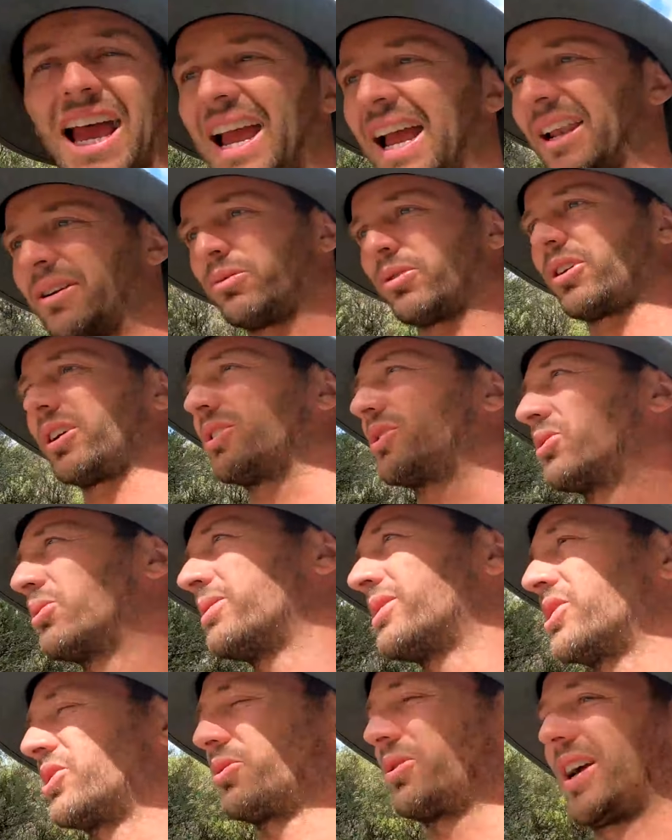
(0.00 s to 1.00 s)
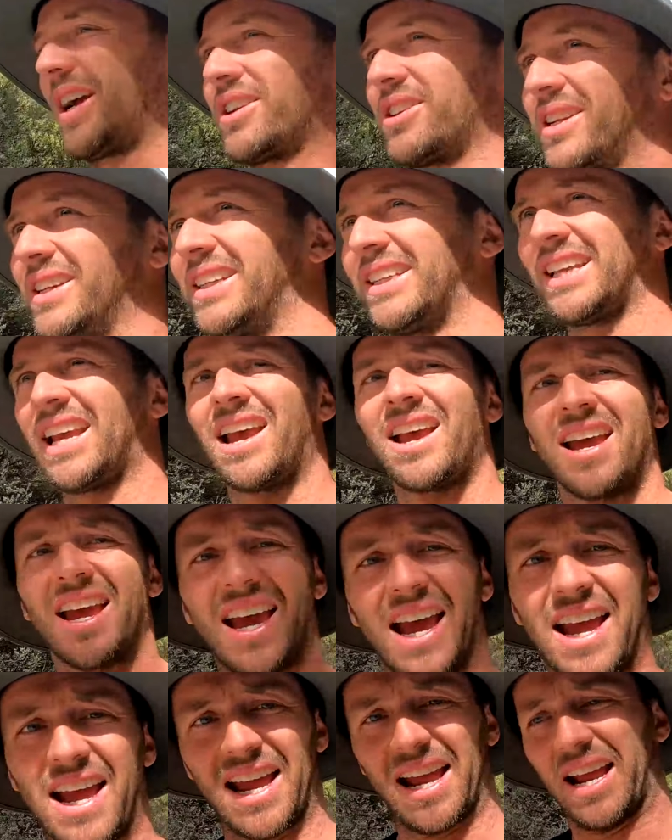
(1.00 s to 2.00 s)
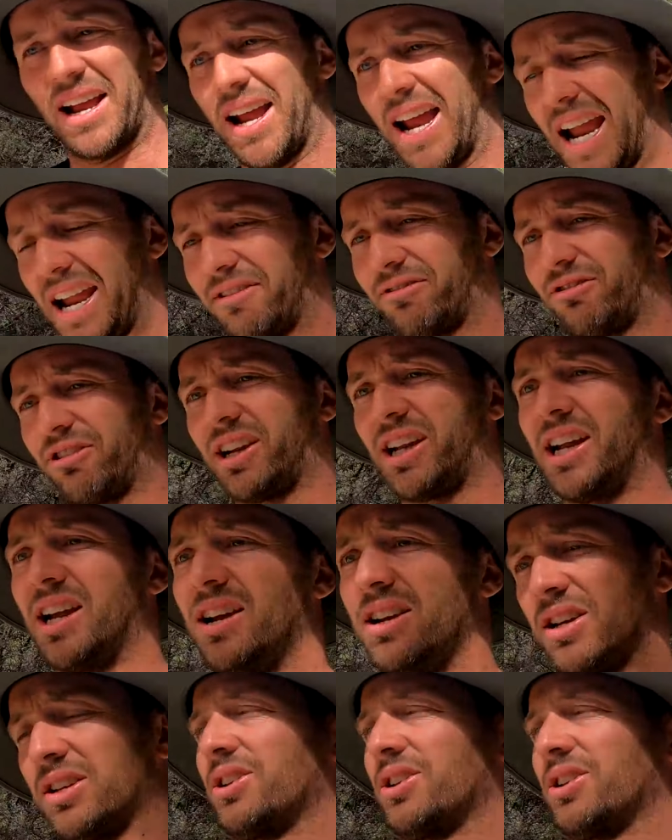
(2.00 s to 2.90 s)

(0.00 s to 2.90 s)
And what I do enjoy actually is every